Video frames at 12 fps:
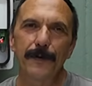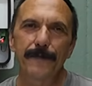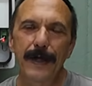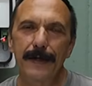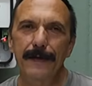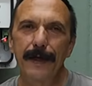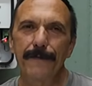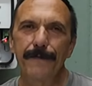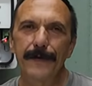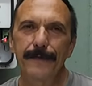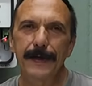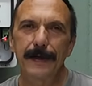we've got that
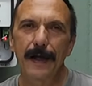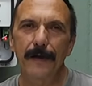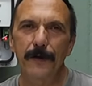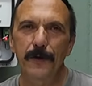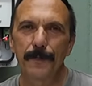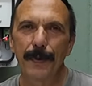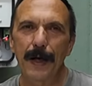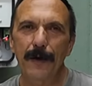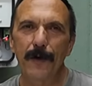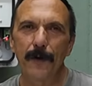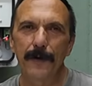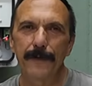$50 coupon
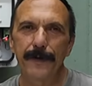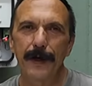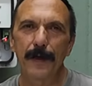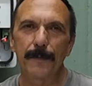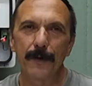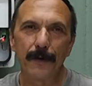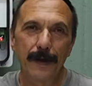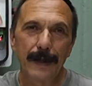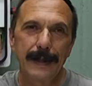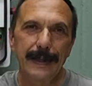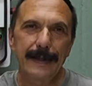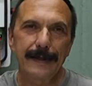code available
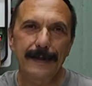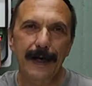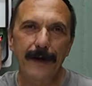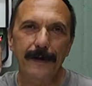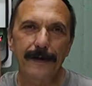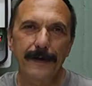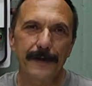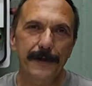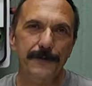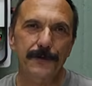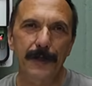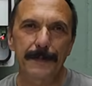down in the
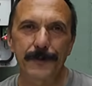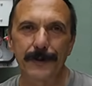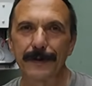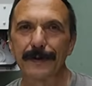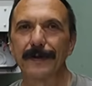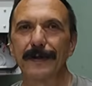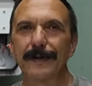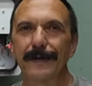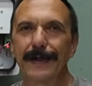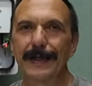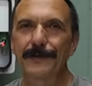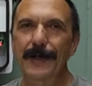description.
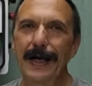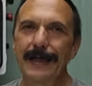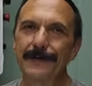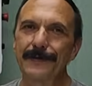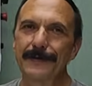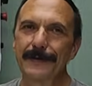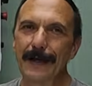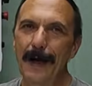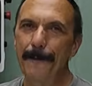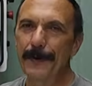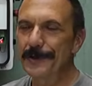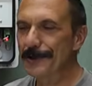Thanks, guys. I
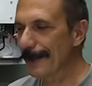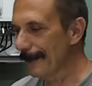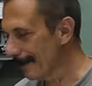appreciate